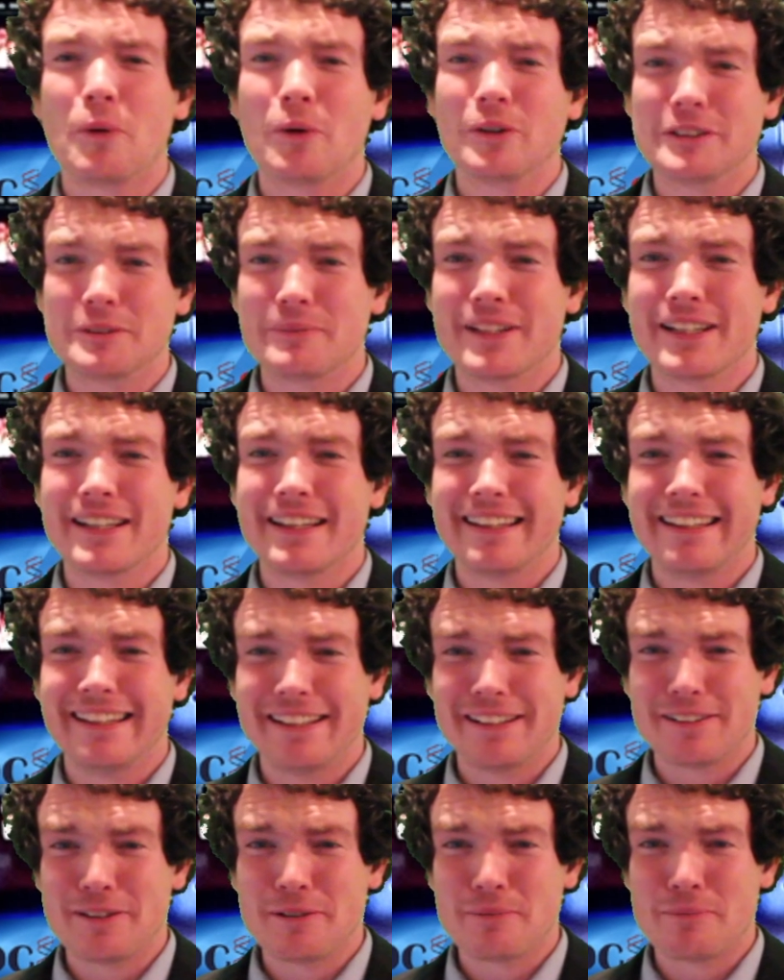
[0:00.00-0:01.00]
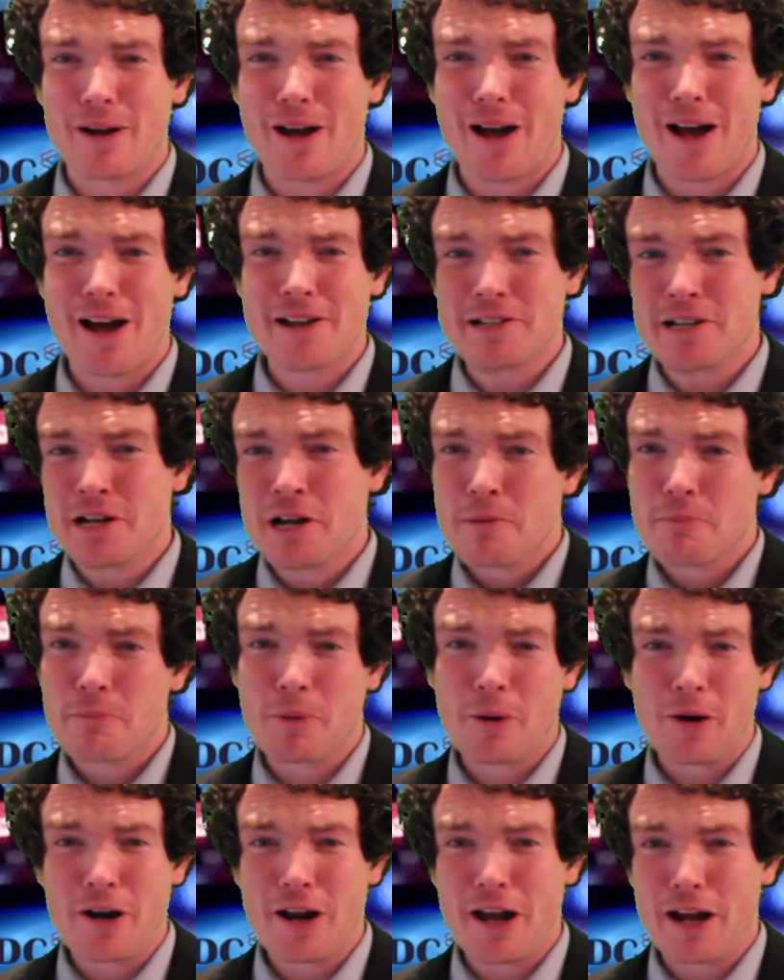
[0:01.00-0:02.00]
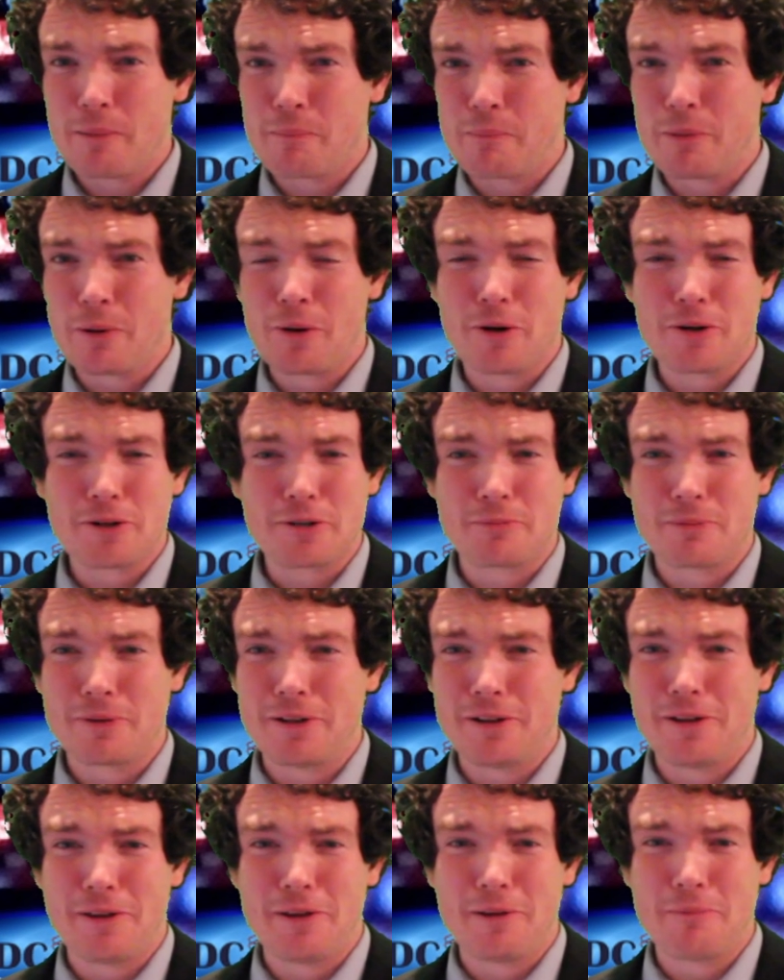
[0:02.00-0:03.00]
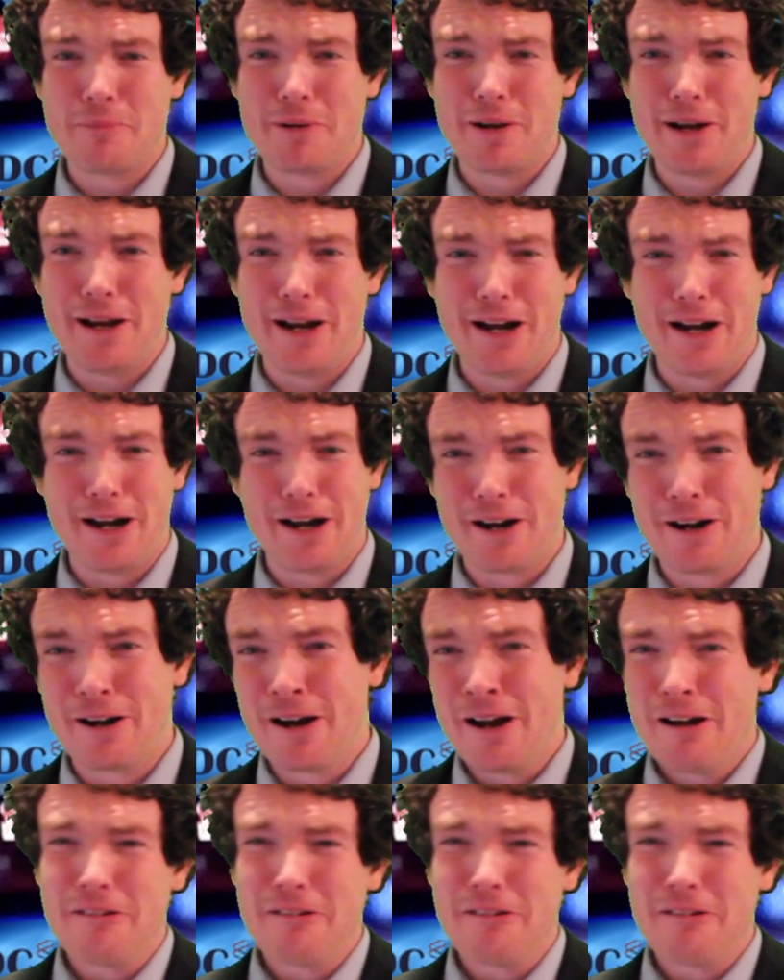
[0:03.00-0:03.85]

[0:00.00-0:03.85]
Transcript: sportsman of the year, LeBron. More like sportsman of the Blair.